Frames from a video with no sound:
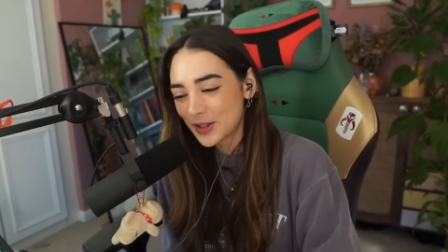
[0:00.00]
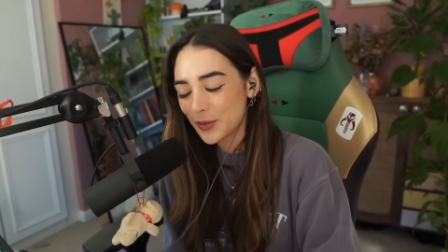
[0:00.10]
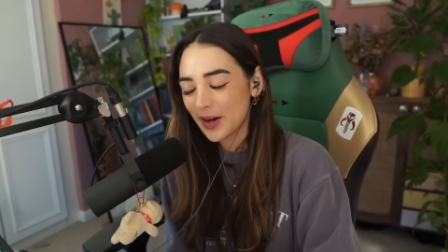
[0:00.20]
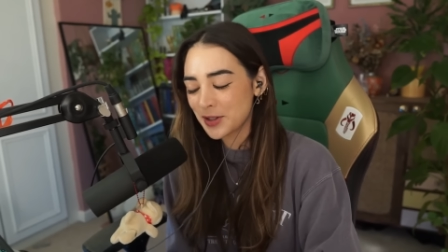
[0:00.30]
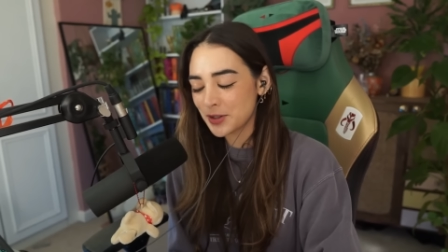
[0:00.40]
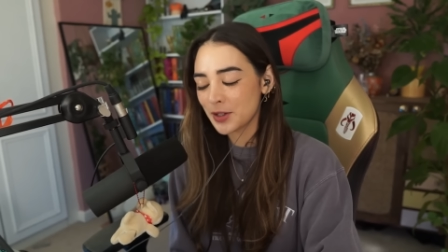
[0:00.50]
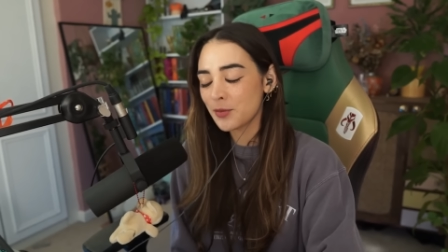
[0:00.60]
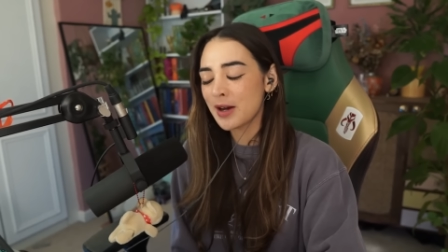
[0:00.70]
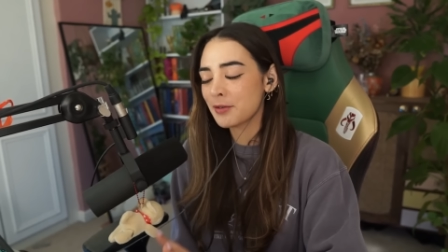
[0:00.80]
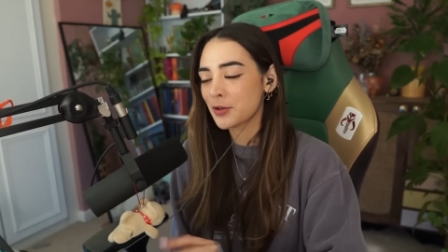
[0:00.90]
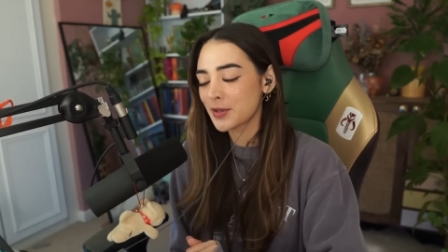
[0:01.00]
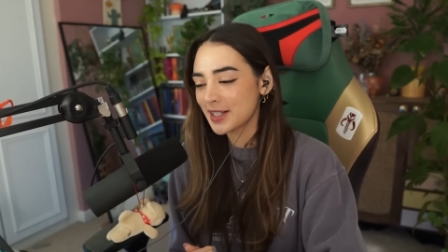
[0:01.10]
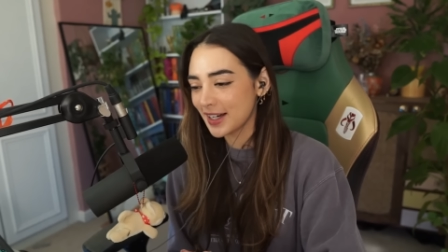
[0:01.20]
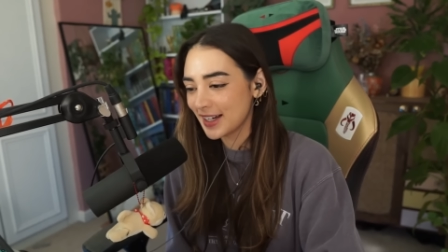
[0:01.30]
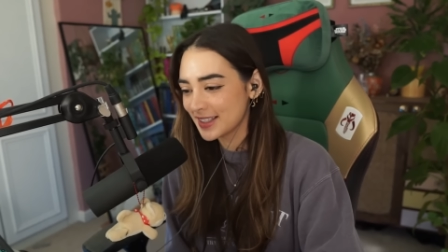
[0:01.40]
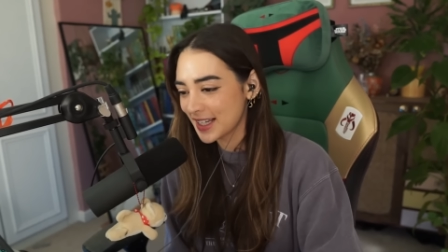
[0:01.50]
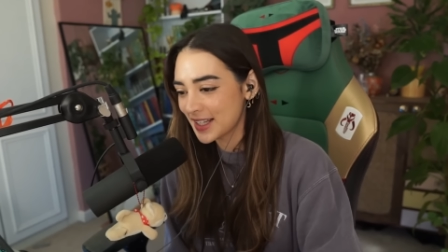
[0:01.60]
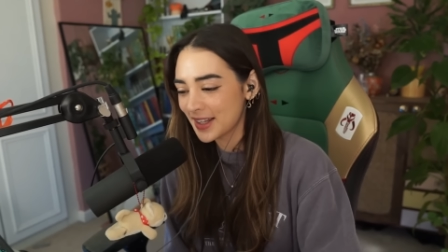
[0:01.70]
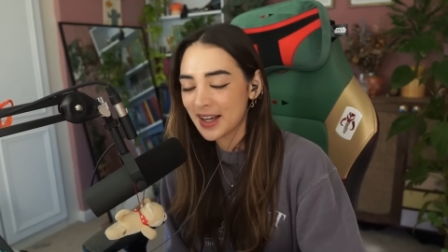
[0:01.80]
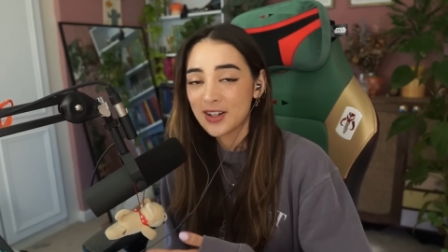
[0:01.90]
the witch is like, wait for three days. And
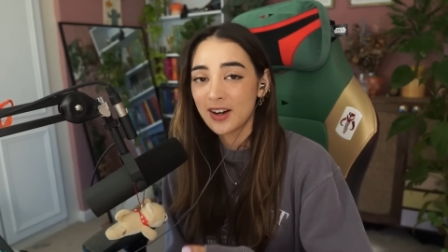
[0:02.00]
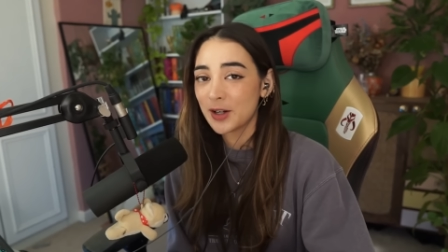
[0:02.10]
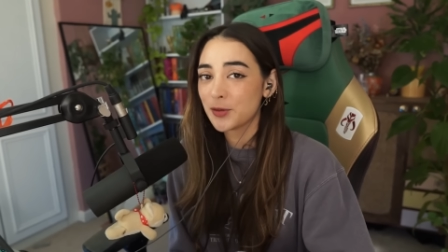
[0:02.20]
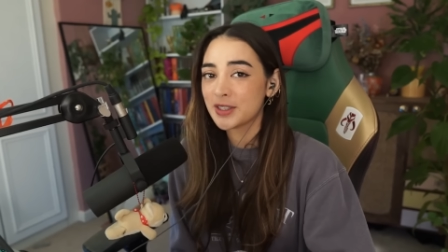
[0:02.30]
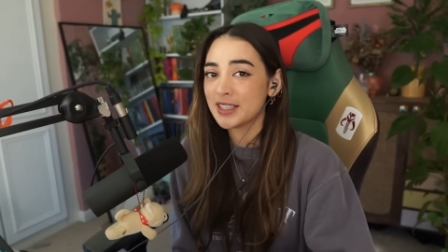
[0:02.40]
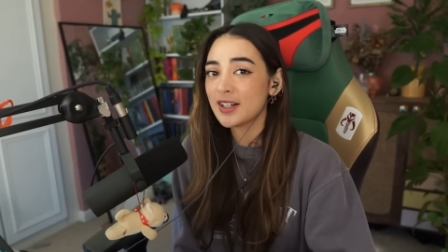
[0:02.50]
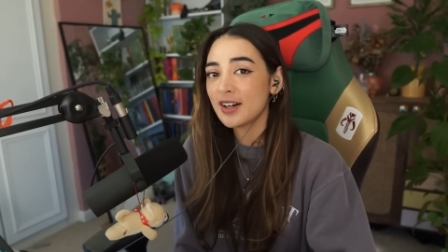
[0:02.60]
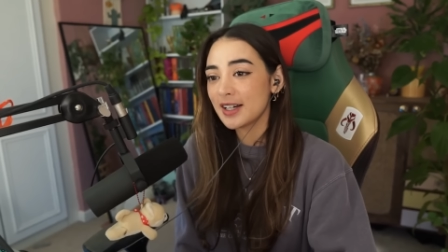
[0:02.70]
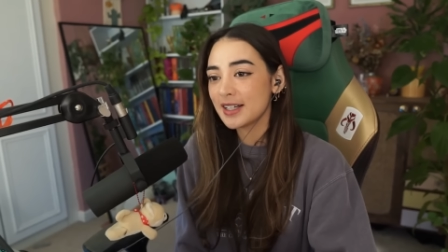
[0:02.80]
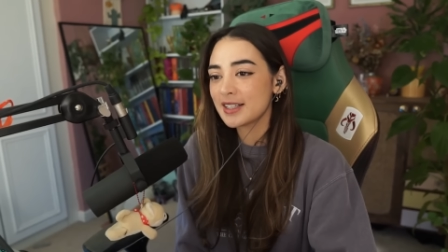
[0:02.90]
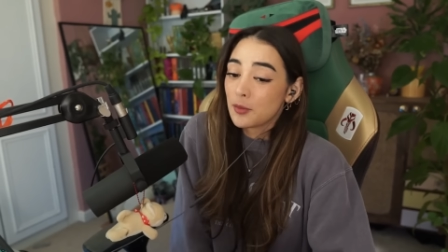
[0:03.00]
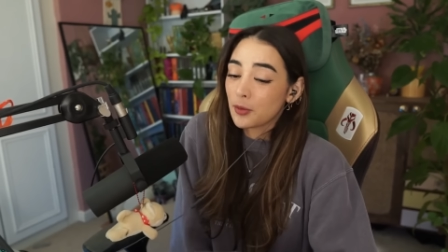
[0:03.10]
then that guy obviously died,